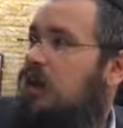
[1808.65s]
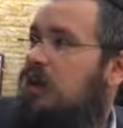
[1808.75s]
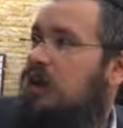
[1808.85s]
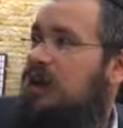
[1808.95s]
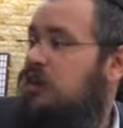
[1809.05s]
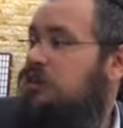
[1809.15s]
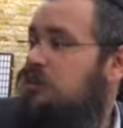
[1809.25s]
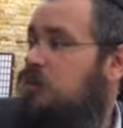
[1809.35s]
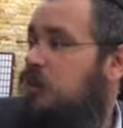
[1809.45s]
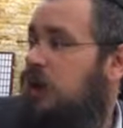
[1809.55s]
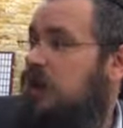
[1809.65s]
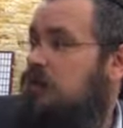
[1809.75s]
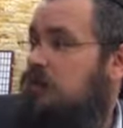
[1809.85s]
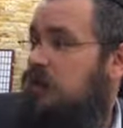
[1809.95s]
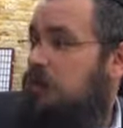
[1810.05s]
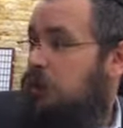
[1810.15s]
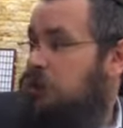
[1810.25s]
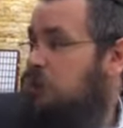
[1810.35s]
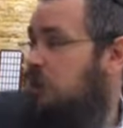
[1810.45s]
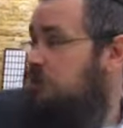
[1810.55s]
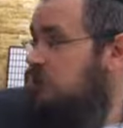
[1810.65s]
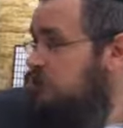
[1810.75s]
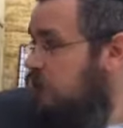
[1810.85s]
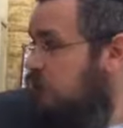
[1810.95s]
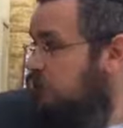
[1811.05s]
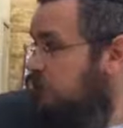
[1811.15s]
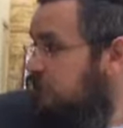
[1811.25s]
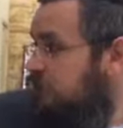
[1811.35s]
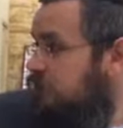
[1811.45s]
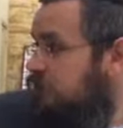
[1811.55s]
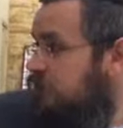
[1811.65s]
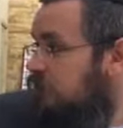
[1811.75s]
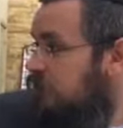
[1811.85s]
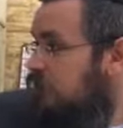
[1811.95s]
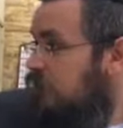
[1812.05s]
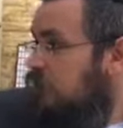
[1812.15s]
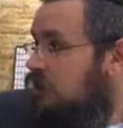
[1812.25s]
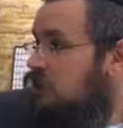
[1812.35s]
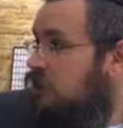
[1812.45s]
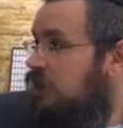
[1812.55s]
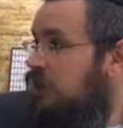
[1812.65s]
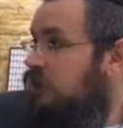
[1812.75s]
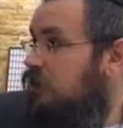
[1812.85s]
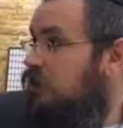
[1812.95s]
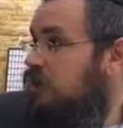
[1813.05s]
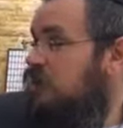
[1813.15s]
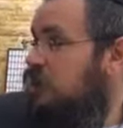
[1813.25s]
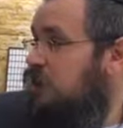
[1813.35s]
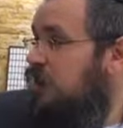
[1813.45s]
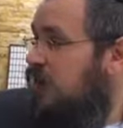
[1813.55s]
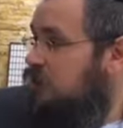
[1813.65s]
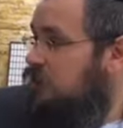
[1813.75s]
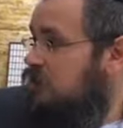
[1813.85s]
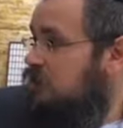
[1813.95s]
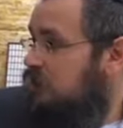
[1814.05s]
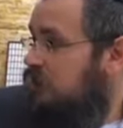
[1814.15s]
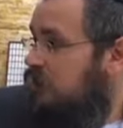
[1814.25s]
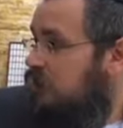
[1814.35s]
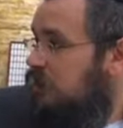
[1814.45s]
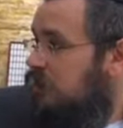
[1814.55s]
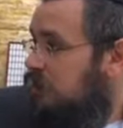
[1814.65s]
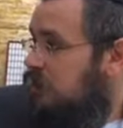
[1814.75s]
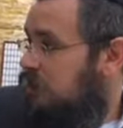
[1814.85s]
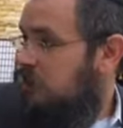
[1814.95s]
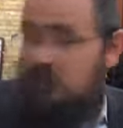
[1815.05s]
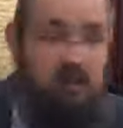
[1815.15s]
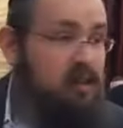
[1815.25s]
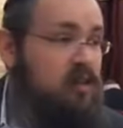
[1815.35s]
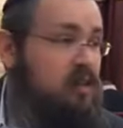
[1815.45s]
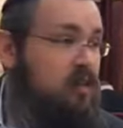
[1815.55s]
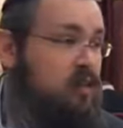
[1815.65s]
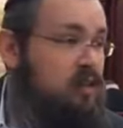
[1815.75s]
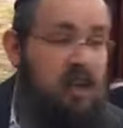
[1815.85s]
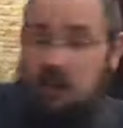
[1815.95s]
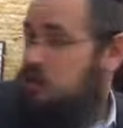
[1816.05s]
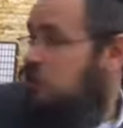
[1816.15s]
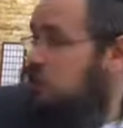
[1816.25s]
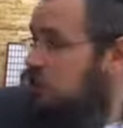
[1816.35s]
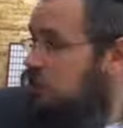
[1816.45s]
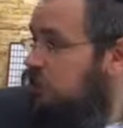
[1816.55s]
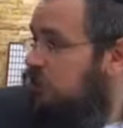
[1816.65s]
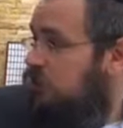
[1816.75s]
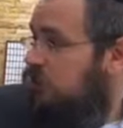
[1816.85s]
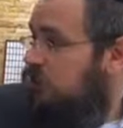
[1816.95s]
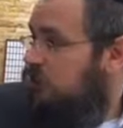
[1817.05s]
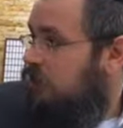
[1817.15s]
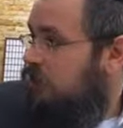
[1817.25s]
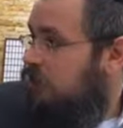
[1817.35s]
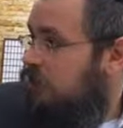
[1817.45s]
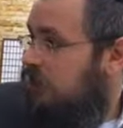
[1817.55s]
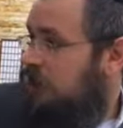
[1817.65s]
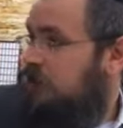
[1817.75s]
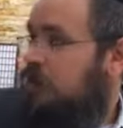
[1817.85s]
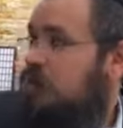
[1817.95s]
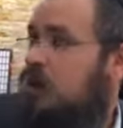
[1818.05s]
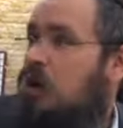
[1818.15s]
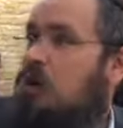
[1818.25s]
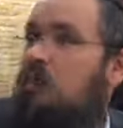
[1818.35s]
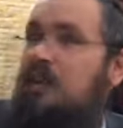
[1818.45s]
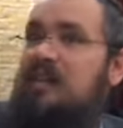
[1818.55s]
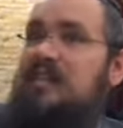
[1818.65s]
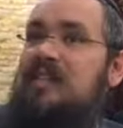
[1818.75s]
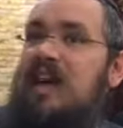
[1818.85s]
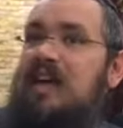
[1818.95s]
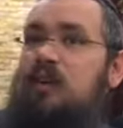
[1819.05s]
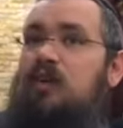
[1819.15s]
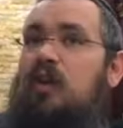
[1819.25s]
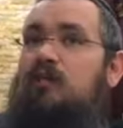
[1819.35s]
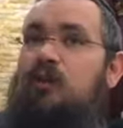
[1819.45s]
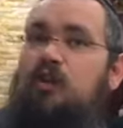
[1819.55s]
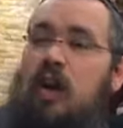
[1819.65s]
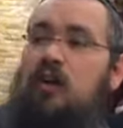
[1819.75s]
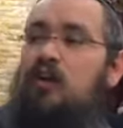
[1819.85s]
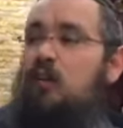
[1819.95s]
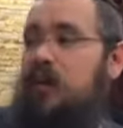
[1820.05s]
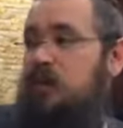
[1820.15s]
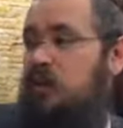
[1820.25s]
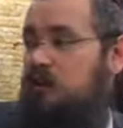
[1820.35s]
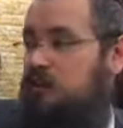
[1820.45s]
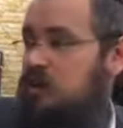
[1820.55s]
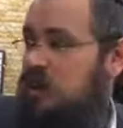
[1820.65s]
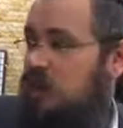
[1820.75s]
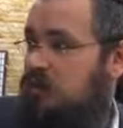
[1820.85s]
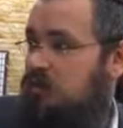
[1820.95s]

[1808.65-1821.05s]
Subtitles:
Then there's the way a person loves themselves. So here, there is nothing else. It's just you, right? But to say that you love your child the way you love yourself,